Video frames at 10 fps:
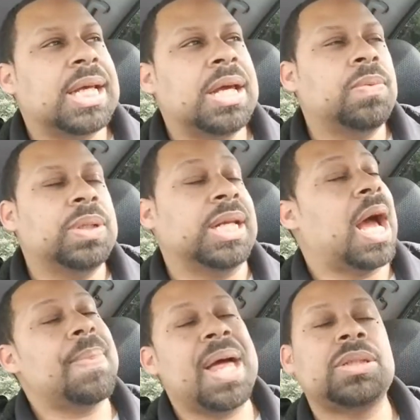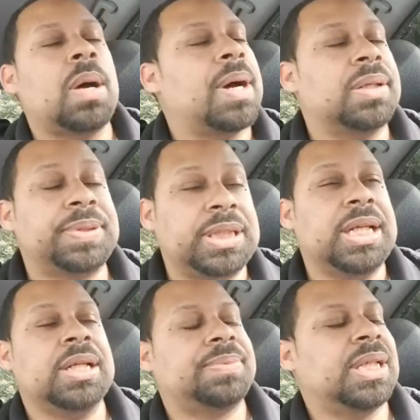it was, now I'm not talking about
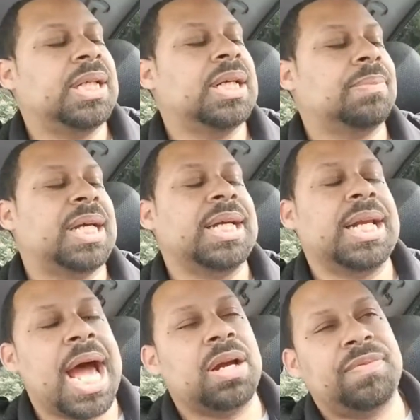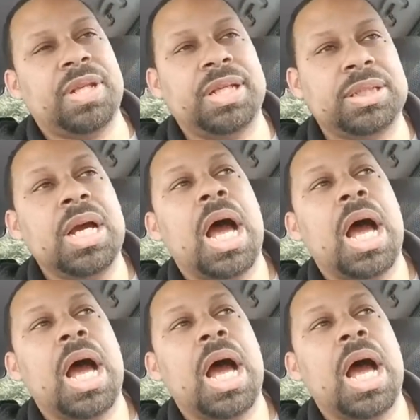Obsidian I'm taking out of this.